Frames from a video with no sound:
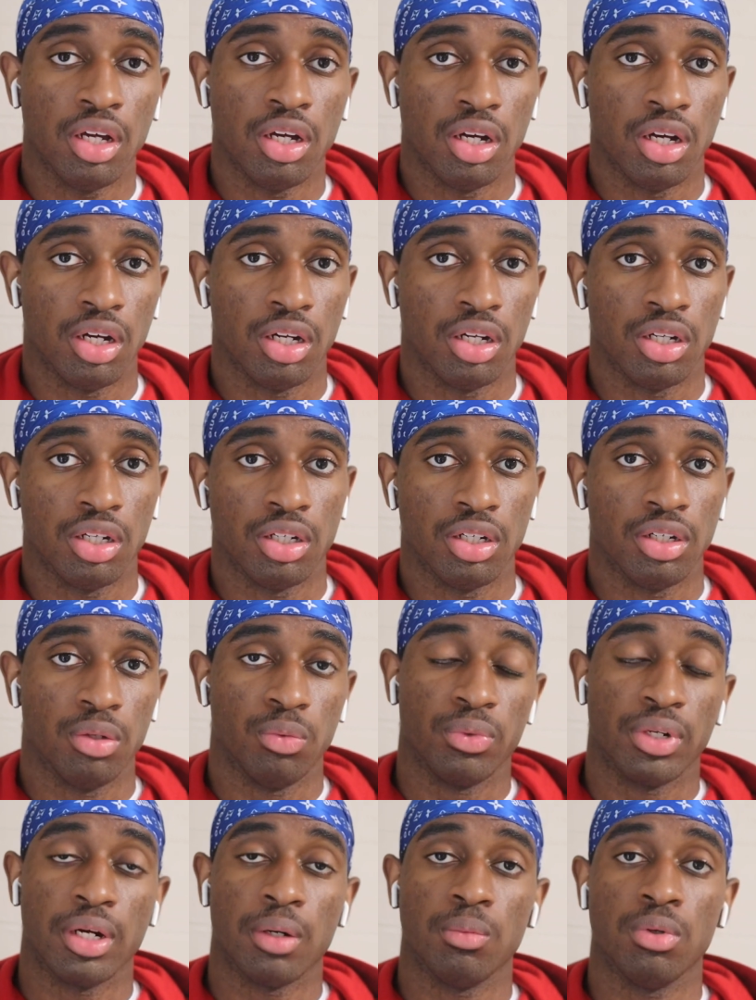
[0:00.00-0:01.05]

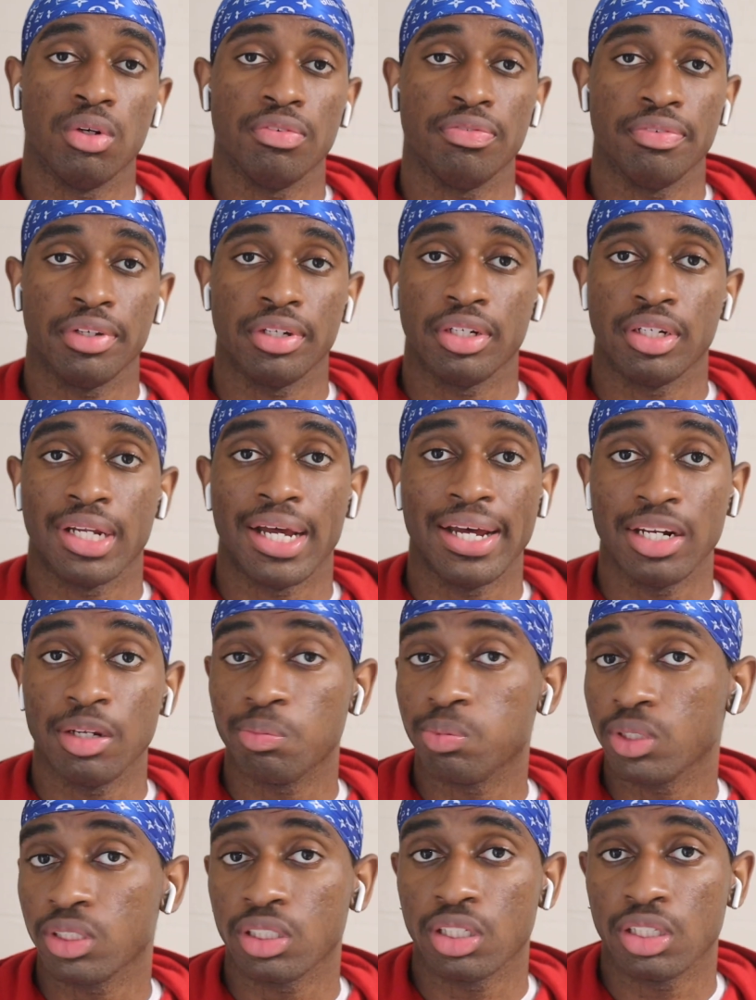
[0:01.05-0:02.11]
When I'm wolfing,
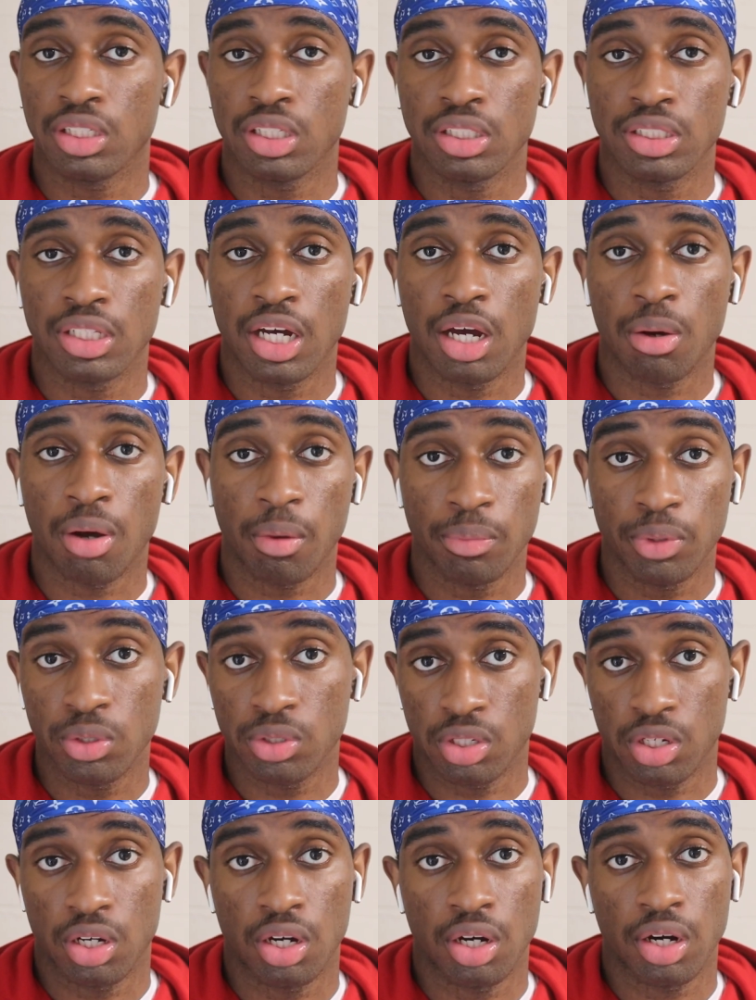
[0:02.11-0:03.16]
90% of the time I'm
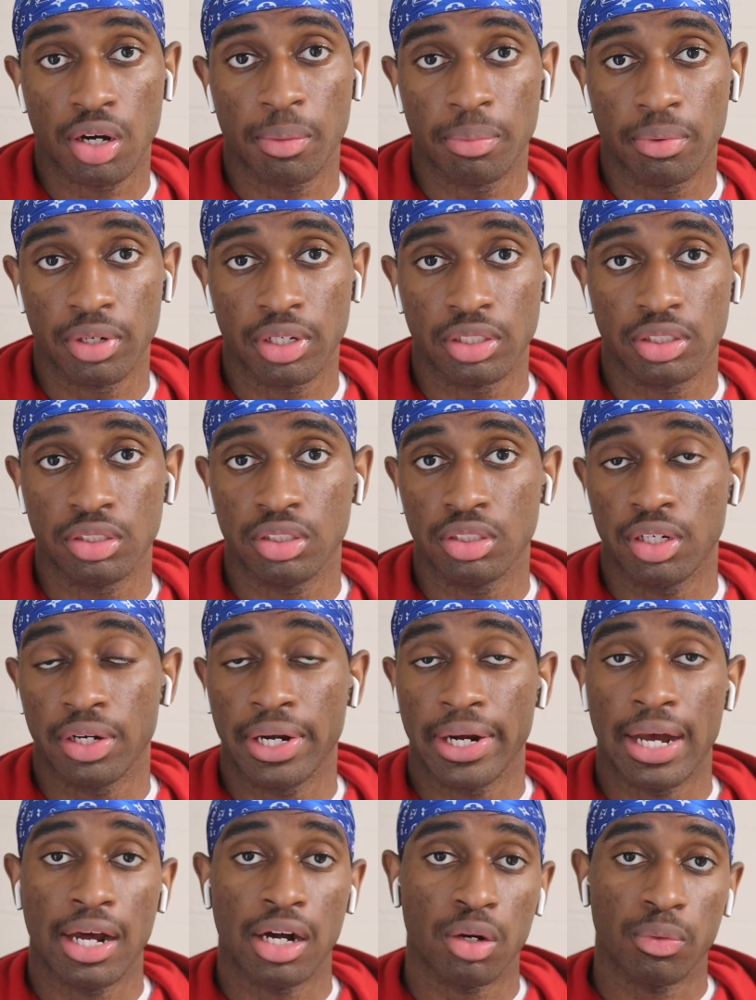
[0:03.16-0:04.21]
using a hard brush.
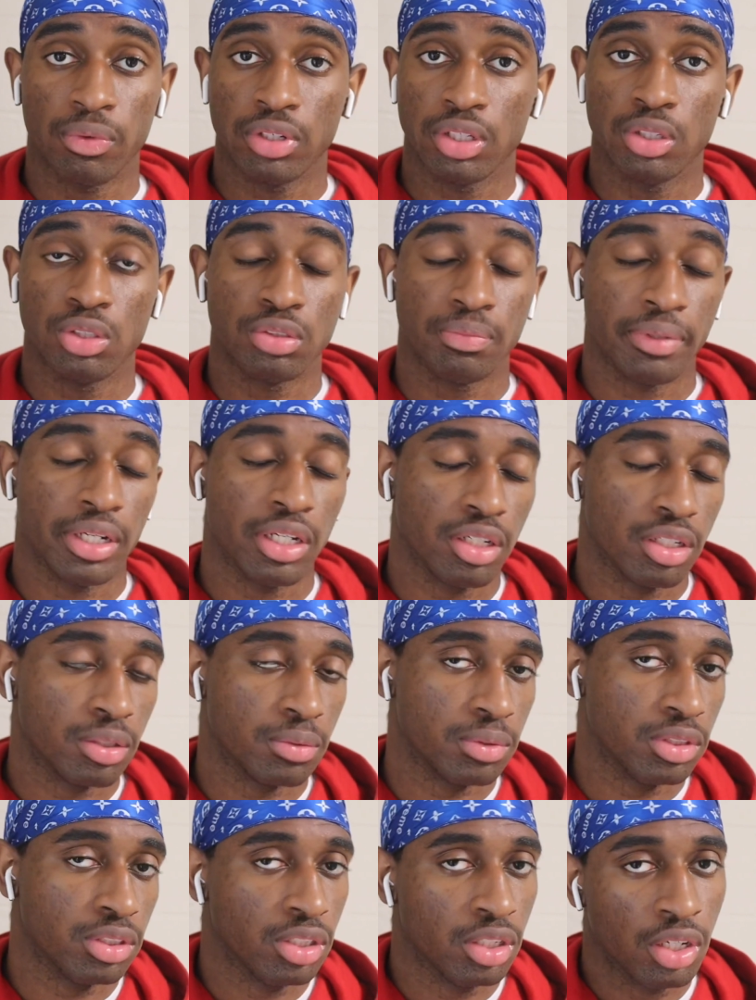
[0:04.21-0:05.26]
Alright, I don't really use
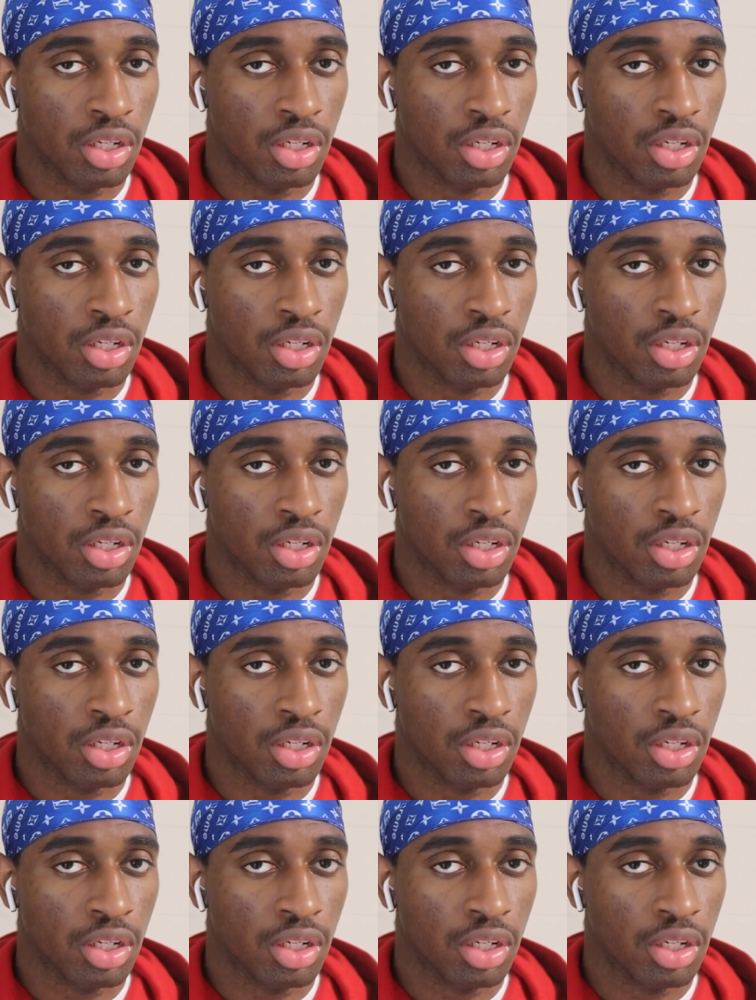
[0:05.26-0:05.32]
mediums.